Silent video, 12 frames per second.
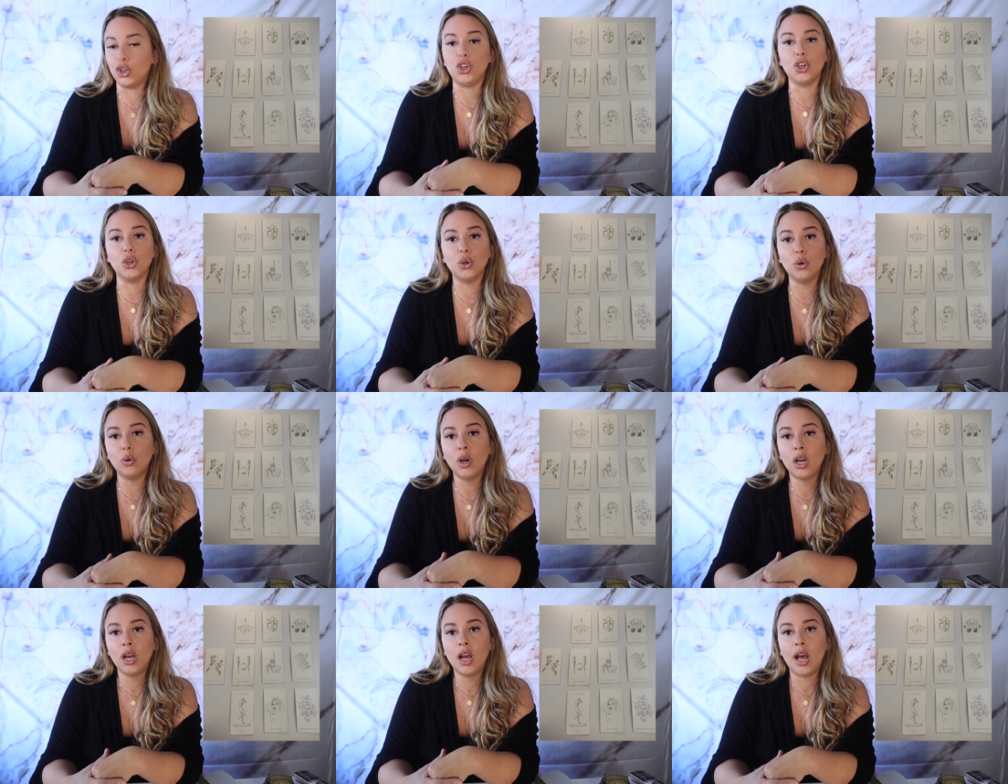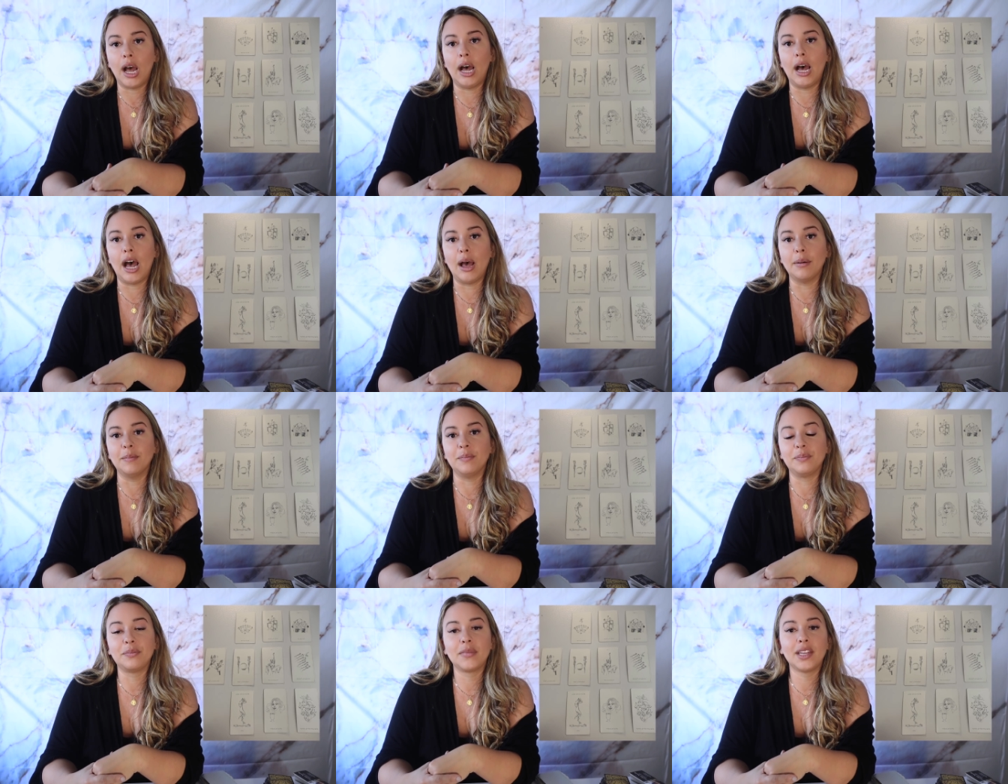you,
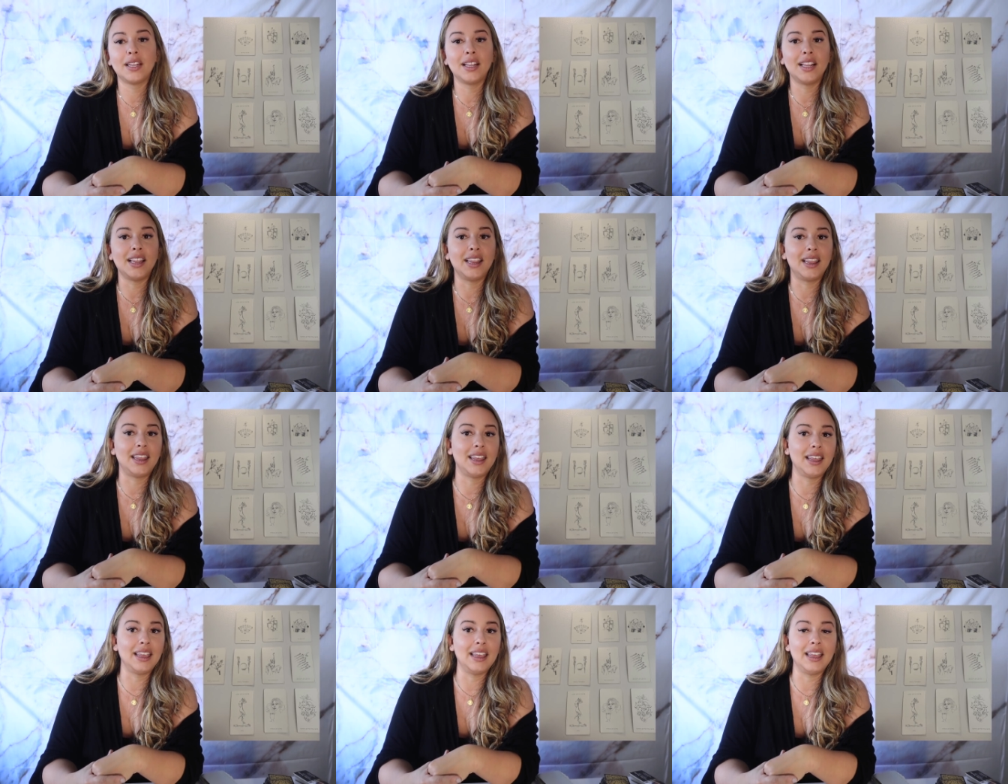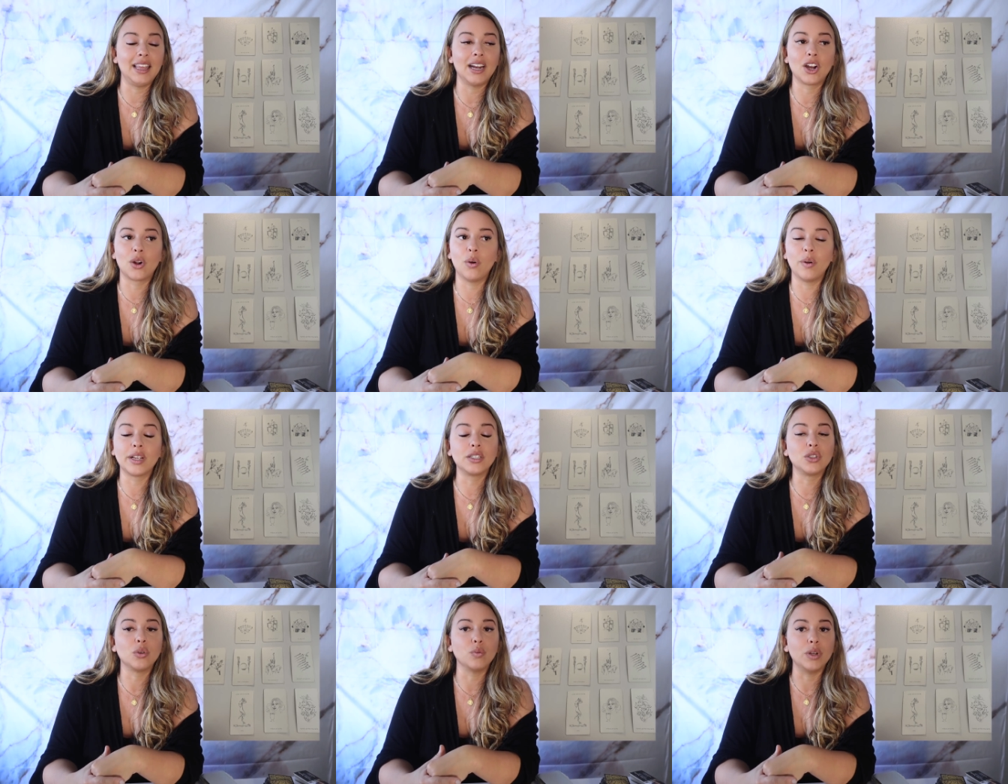um, they're going
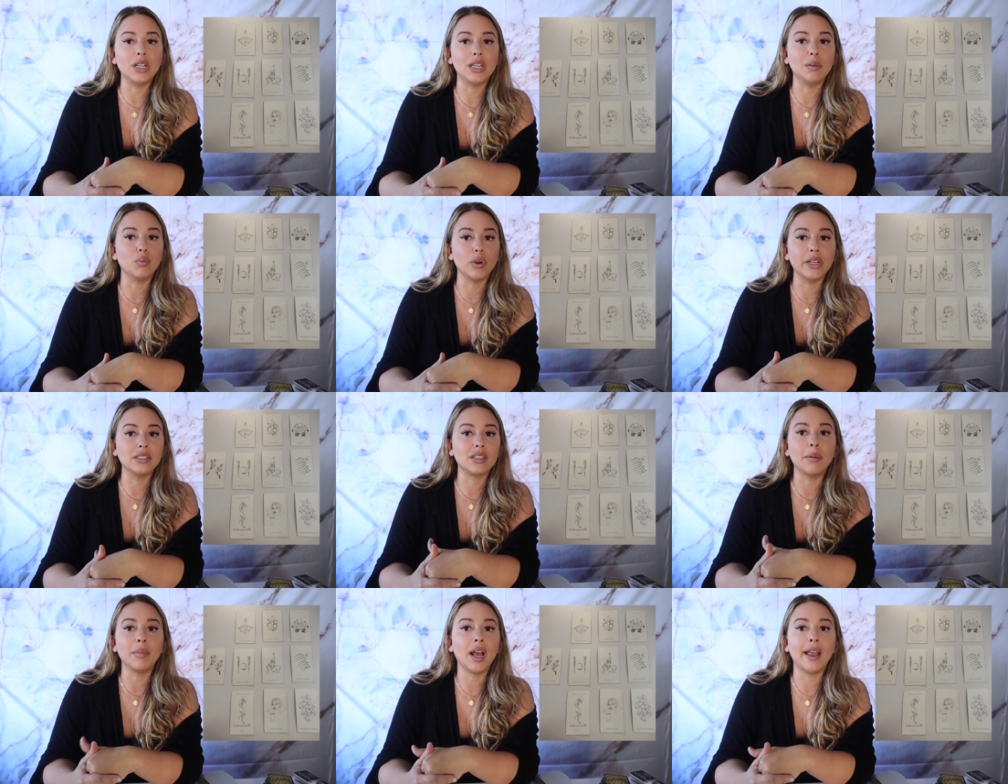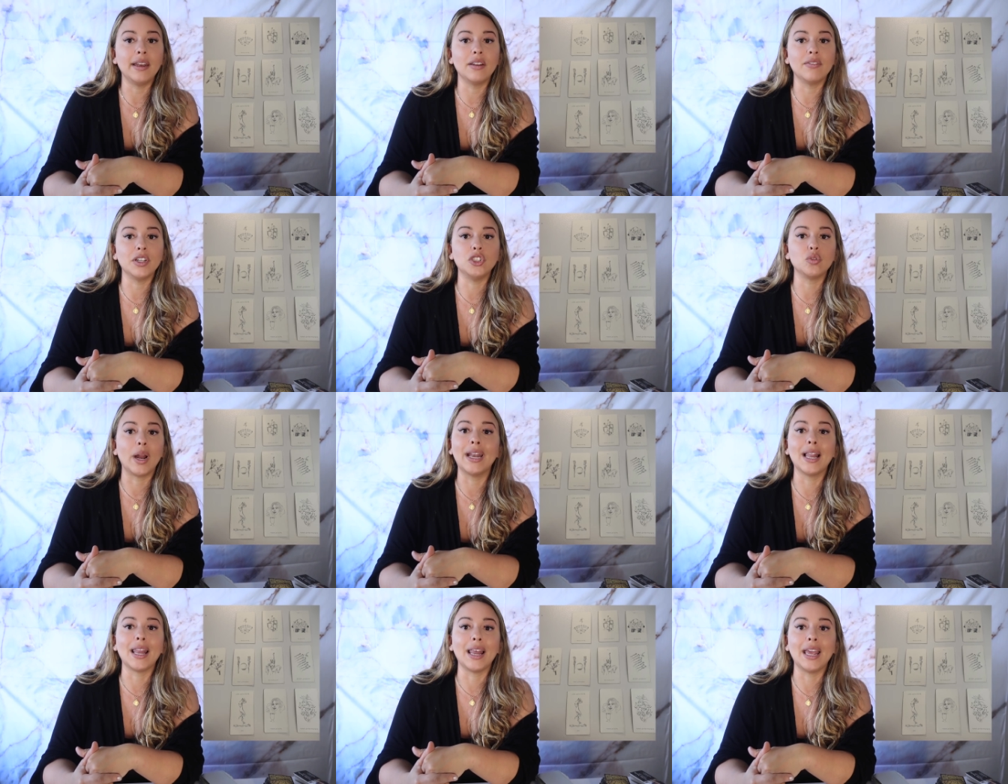to really bring some kind of
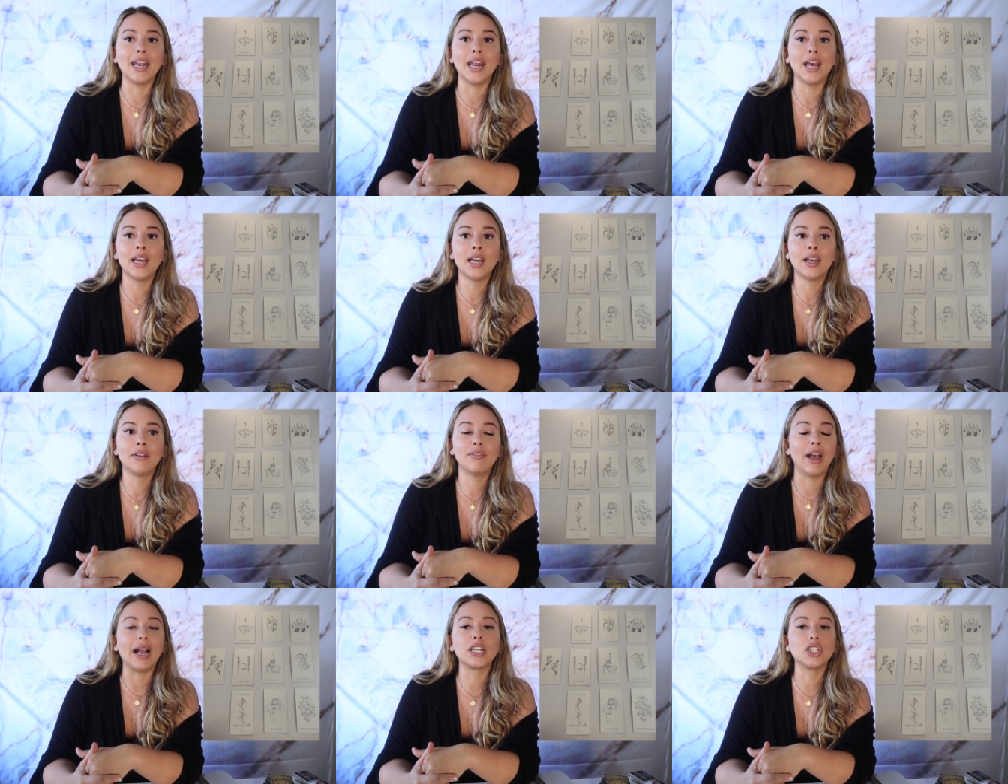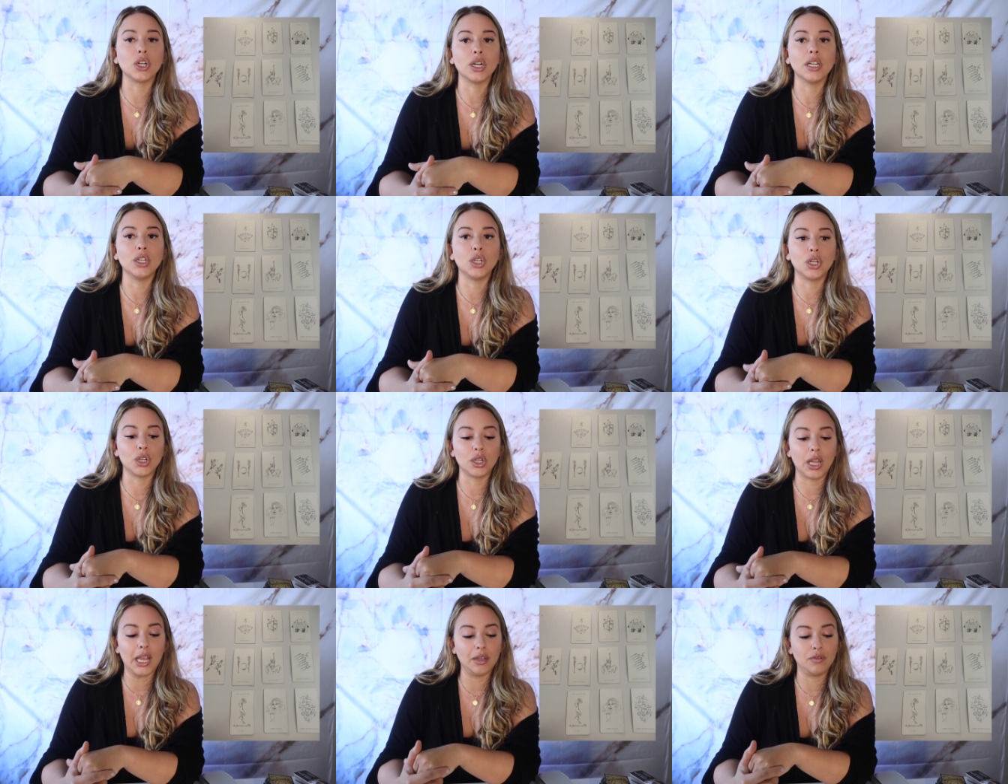adrenaline factor into your
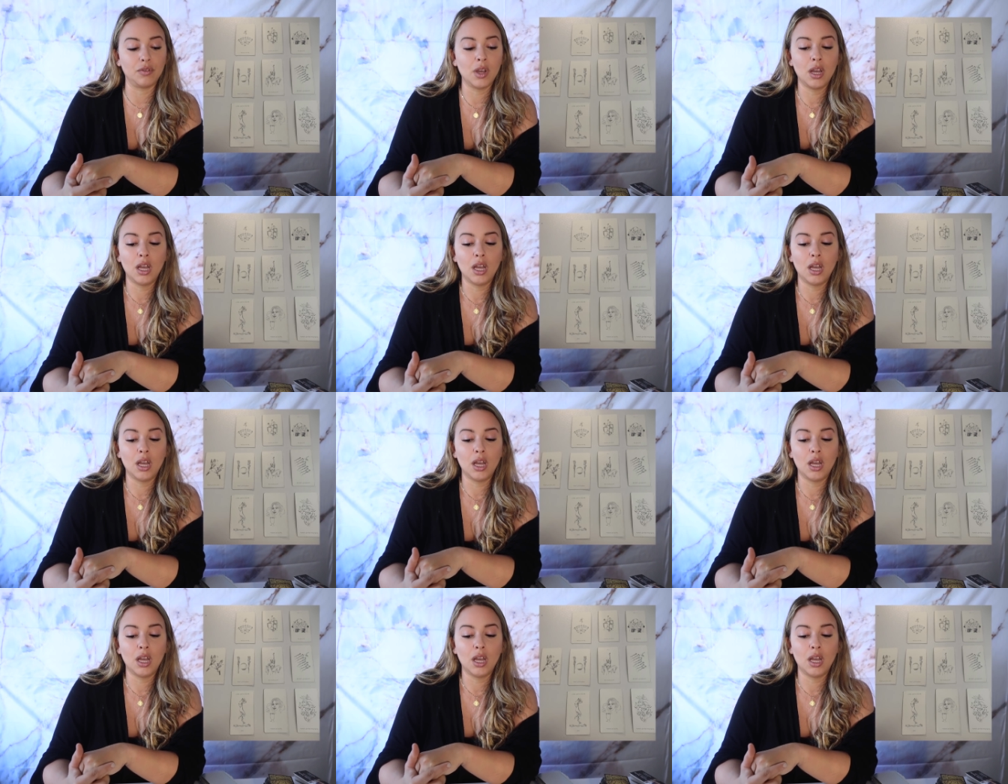life.